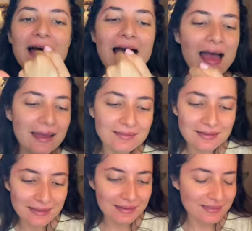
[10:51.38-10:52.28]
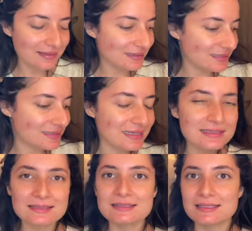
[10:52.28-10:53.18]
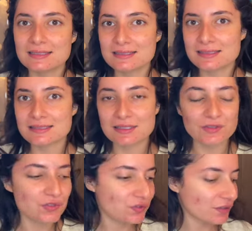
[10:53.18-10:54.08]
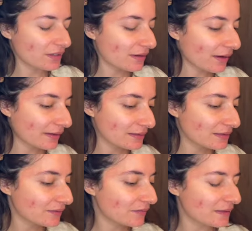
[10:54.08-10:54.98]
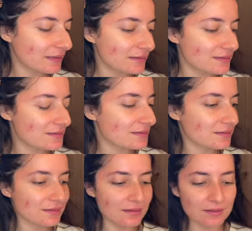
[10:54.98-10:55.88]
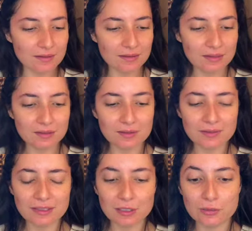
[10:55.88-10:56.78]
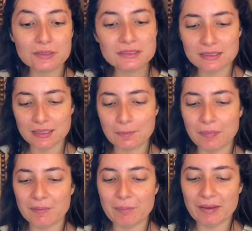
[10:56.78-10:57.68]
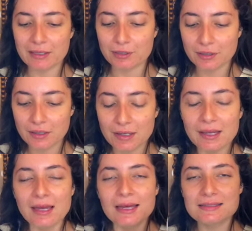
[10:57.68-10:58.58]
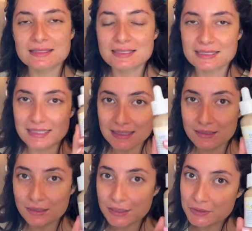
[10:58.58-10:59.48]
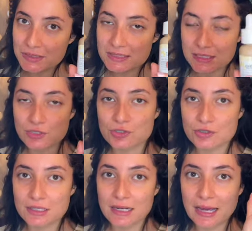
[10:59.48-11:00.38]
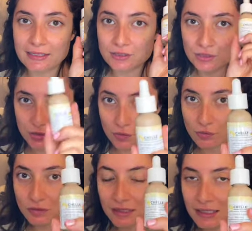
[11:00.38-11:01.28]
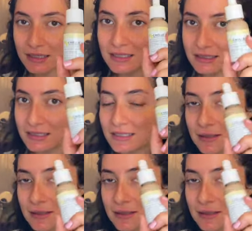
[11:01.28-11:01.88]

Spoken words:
I like this as a tinted sunscreen, kind of as, you know, like Your Skin but better. As a standalone sunscreen, I don't think this is the